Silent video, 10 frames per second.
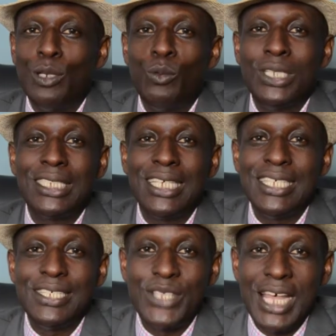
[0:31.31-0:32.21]
we
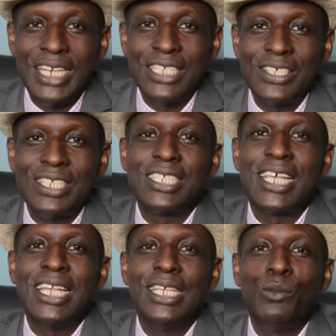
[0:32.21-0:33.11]

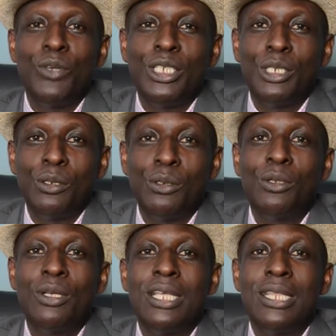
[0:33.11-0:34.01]
sincerely wish
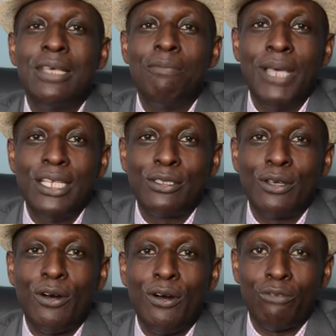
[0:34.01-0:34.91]
you the best
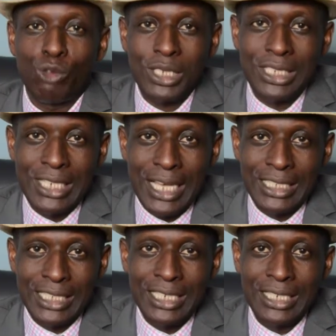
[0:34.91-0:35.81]
of
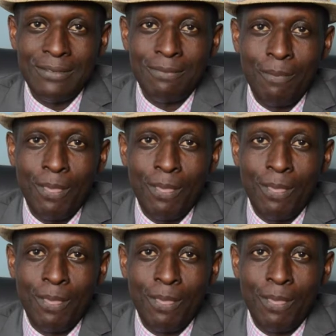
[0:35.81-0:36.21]
2019.